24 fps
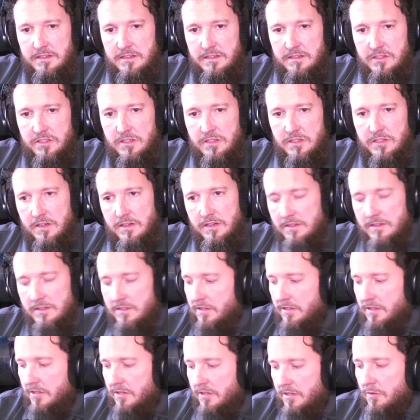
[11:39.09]

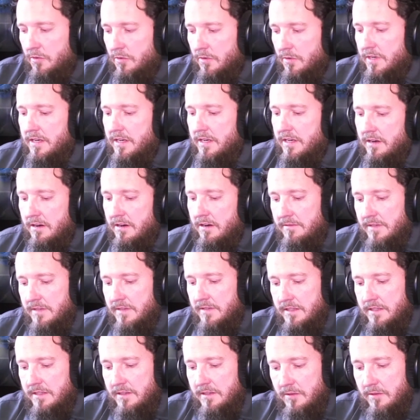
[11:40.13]
security of
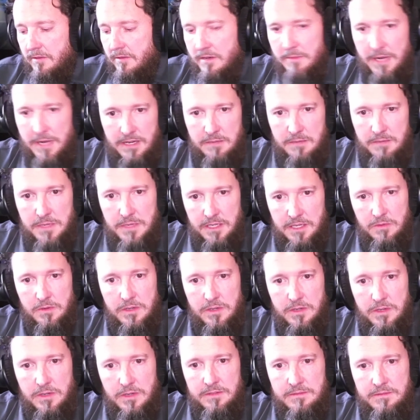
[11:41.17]
Ethereum and
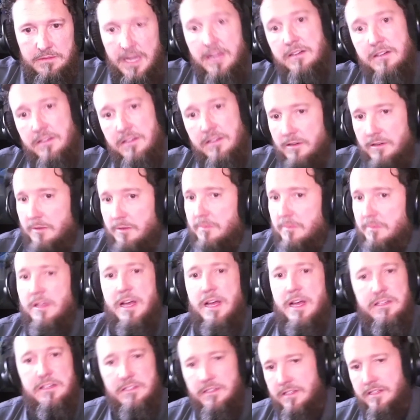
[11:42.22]
Bitcoin and Ethereum
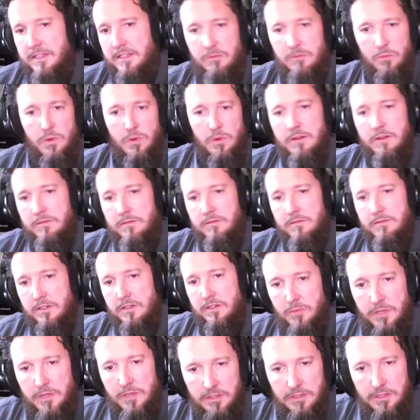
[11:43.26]
Classic and whatever
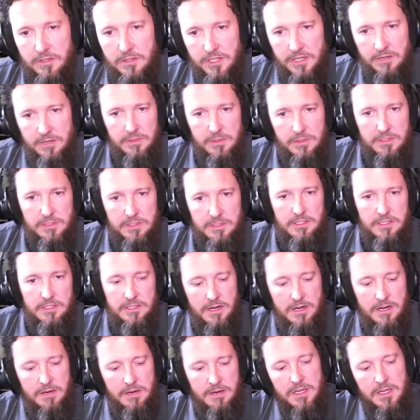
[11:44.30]
else we're interchaining with at the time,